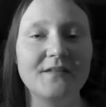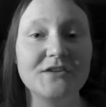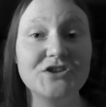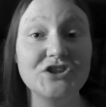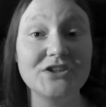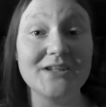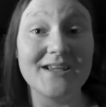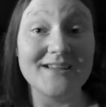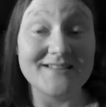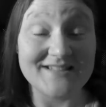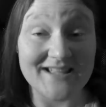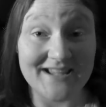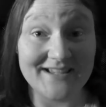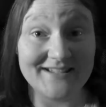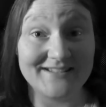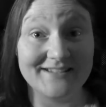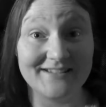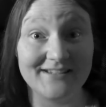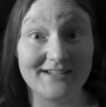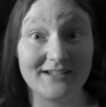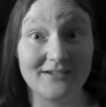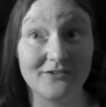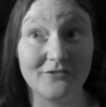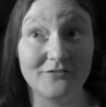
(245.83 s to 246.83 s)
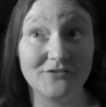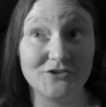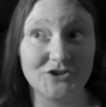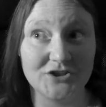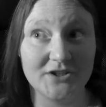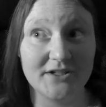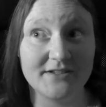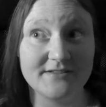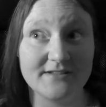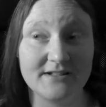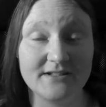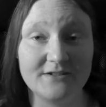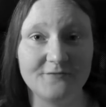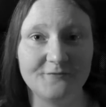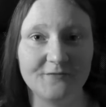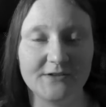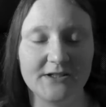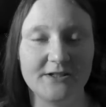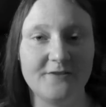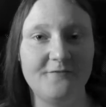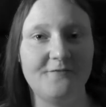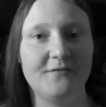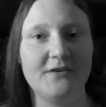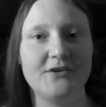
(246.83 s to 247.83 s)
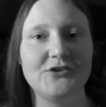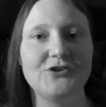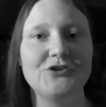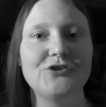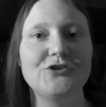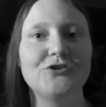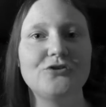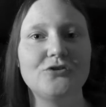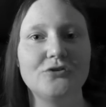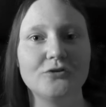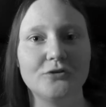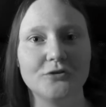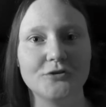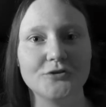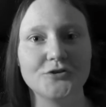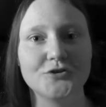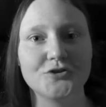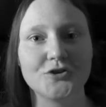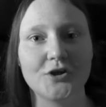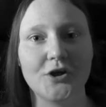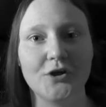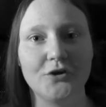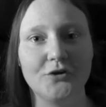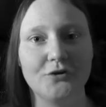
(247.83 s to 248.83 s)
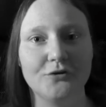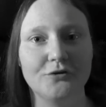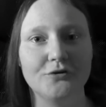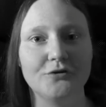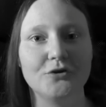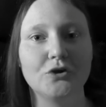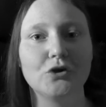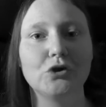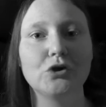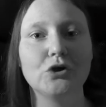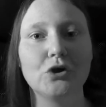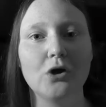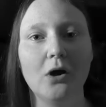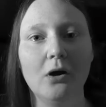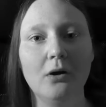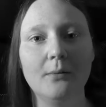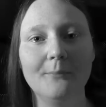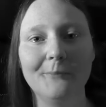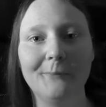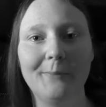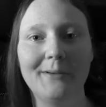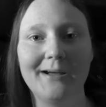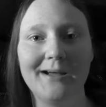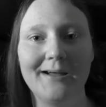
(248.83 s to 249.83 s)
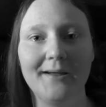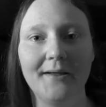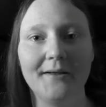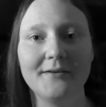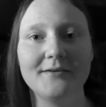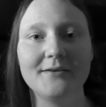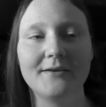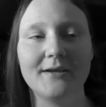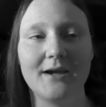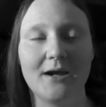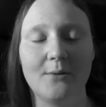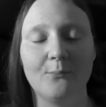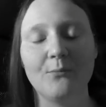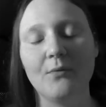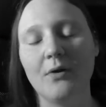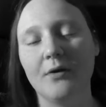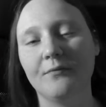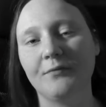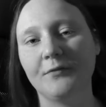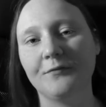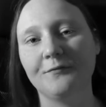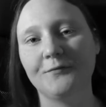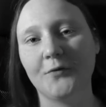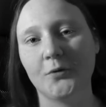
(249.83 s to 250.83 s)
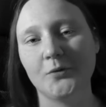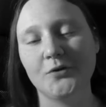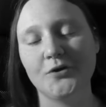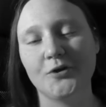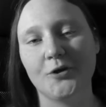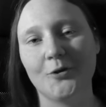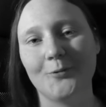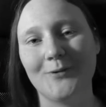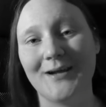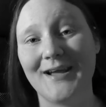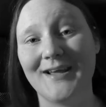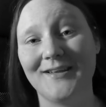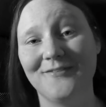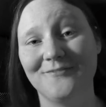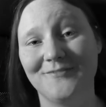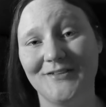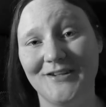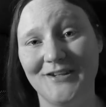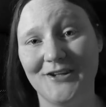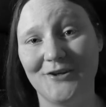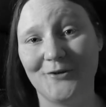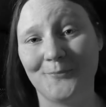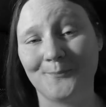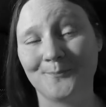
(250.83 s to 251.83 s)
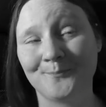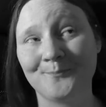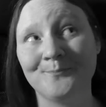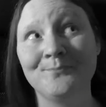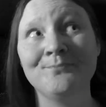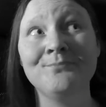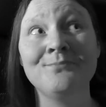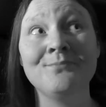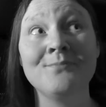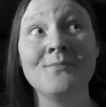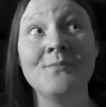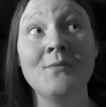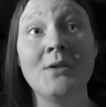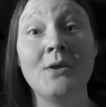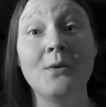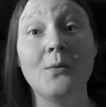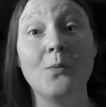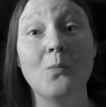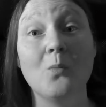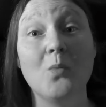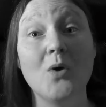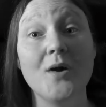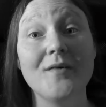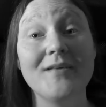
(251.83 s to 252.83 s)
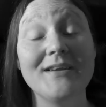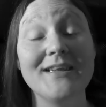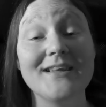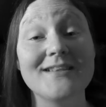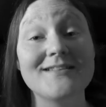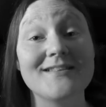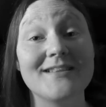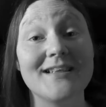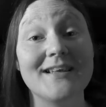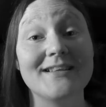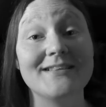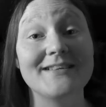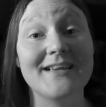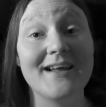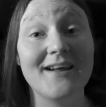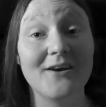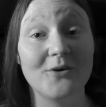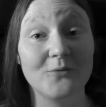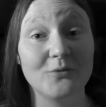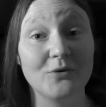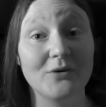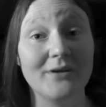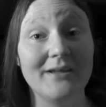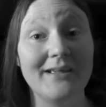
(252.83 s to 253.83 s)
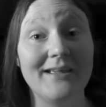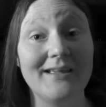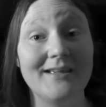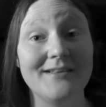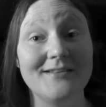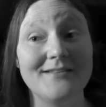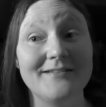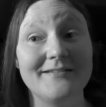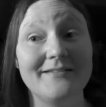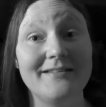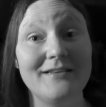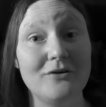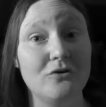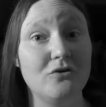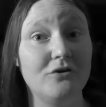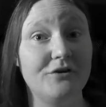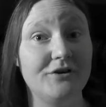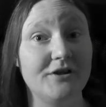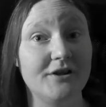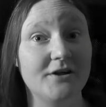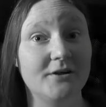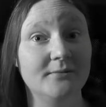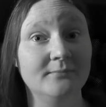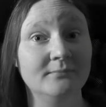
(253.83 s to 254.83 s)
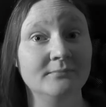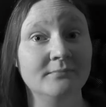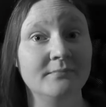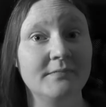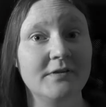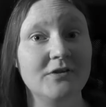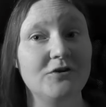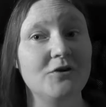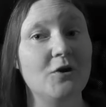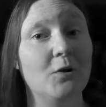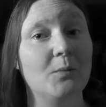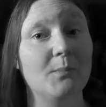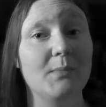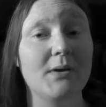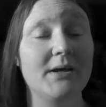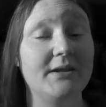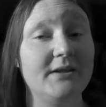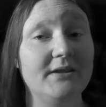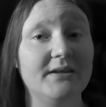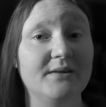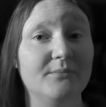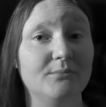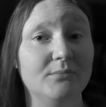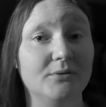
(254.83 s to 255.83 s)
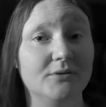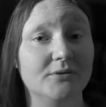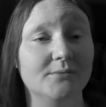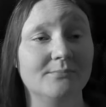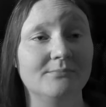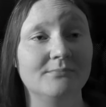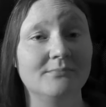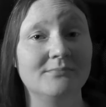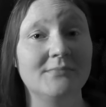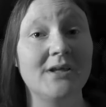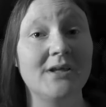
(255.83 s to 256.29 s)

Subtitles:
The GX80 or the GX85 is such a good compact camera for photo and video. Where it gets let down is the audio. There's no mic input.